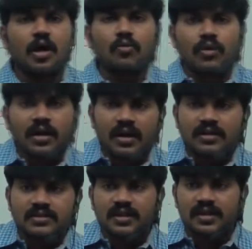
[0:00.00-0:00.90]
outer
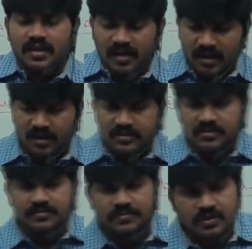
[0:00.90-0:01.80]
class and inner
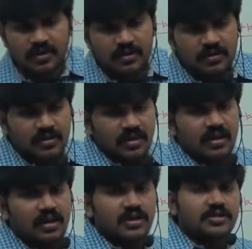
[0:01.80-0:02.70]
class, is not,
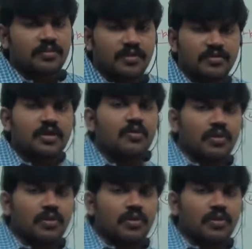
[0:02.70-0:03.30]
the relation between